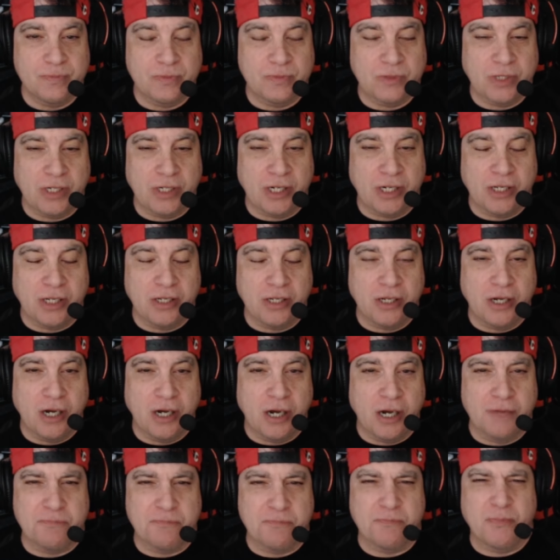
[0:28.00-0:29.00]
I
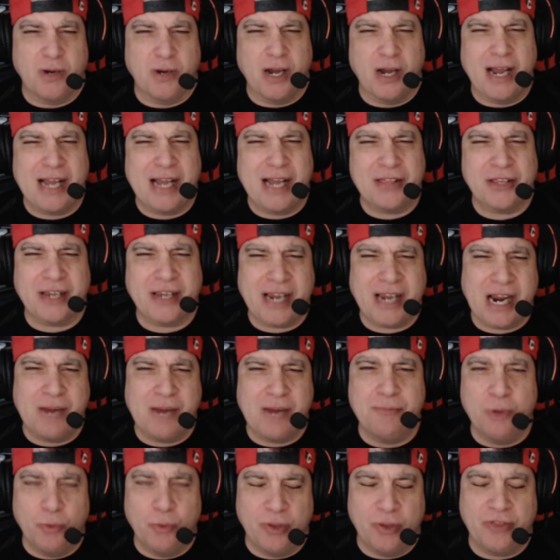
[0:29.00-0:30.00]
had the
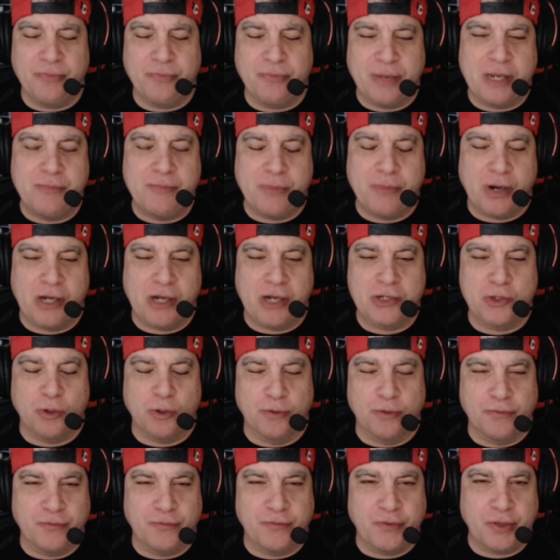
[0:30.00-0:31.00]
camera with me, but I
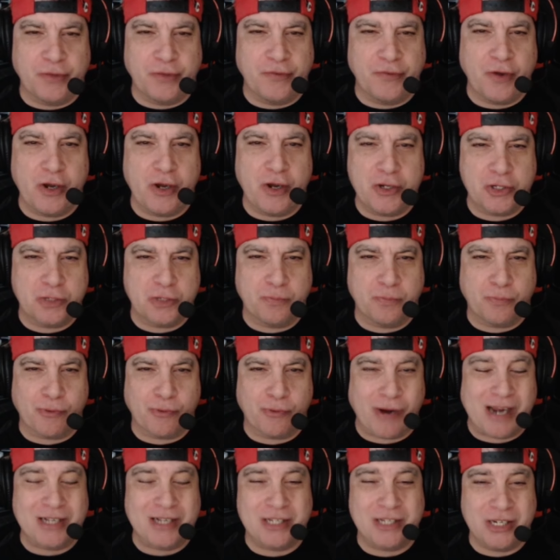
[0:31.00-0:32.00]
sort of, for the first
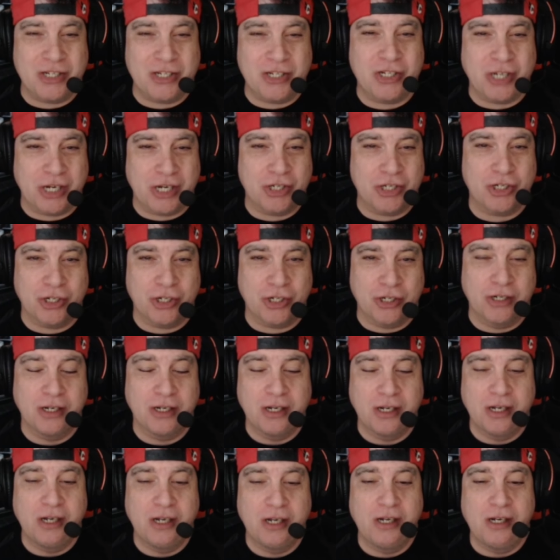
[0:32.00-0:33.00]
practice session,
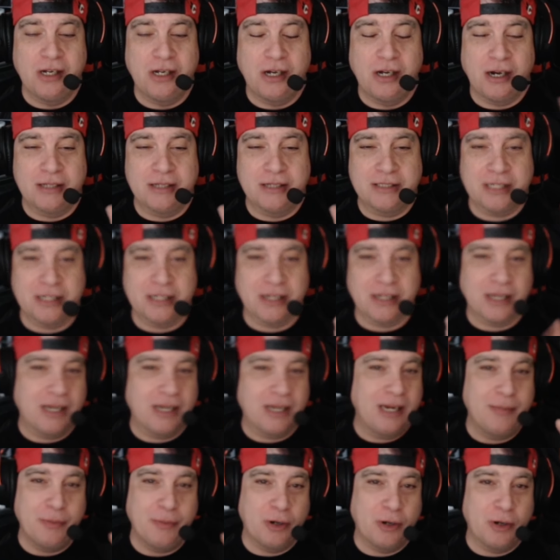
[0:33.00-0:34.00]
I didn't
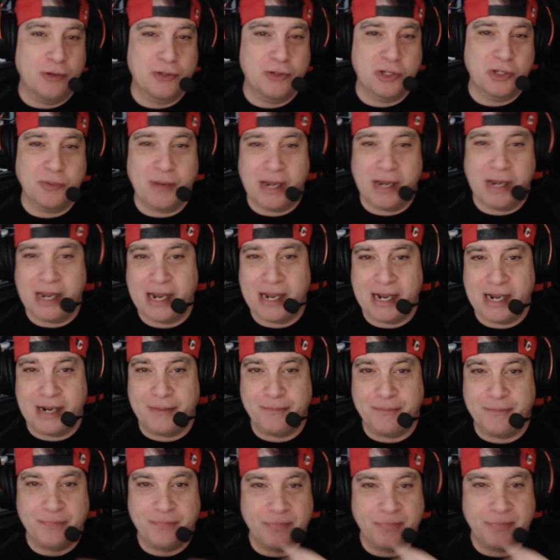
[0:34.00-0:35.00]
clip it onto my hat.
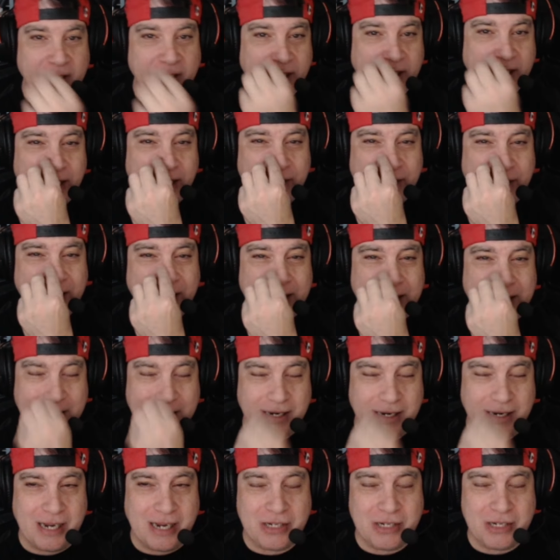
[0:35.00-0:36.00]
And then
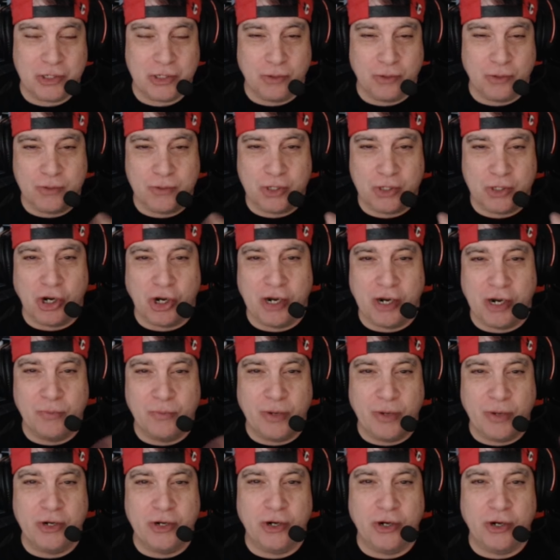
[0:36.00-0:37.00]
as sort of time
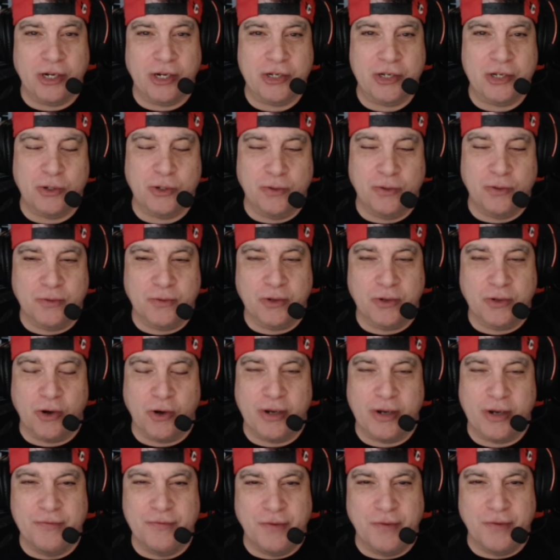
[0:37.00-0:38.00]
went on, I sort of got
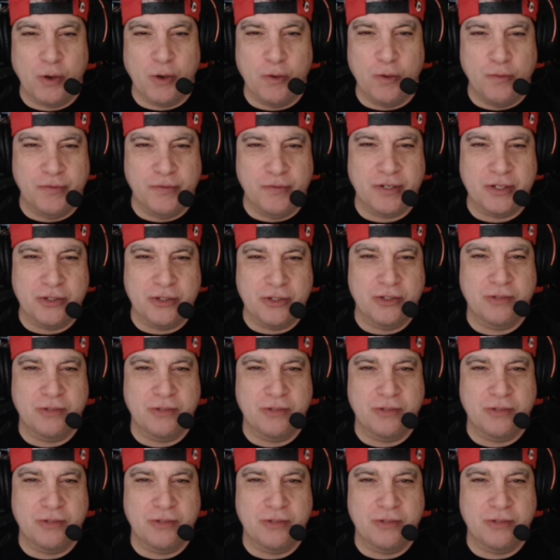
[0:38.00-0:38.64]
involved in